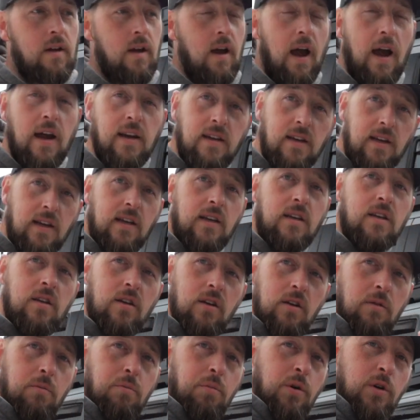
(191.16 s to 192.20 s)
I'd need
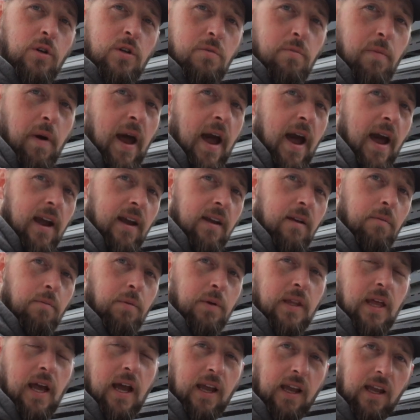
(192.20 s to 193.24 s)
to push back,
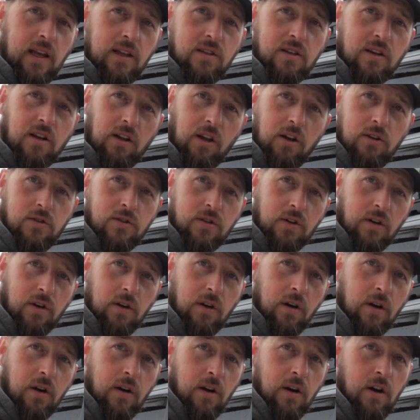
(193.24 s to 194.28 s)
but that gets
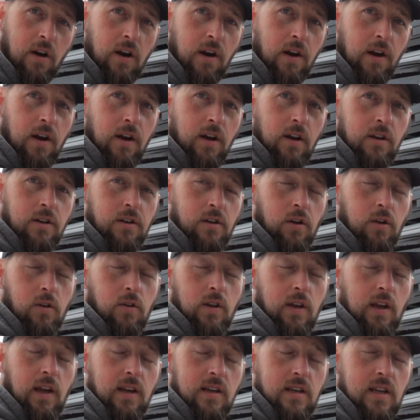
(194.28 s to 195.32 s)
closer to
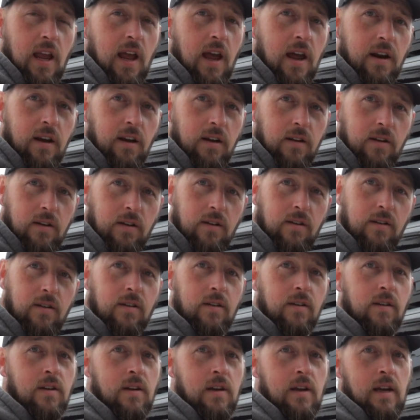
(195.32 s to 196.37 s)
the antenna,
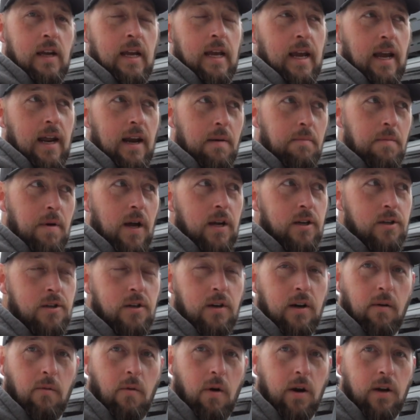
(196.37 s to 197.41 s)
and I'm not
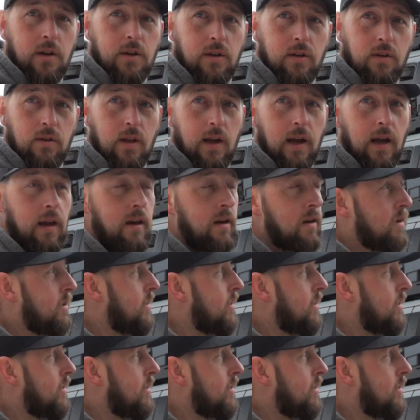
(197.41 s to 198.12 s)
sure I want to do that.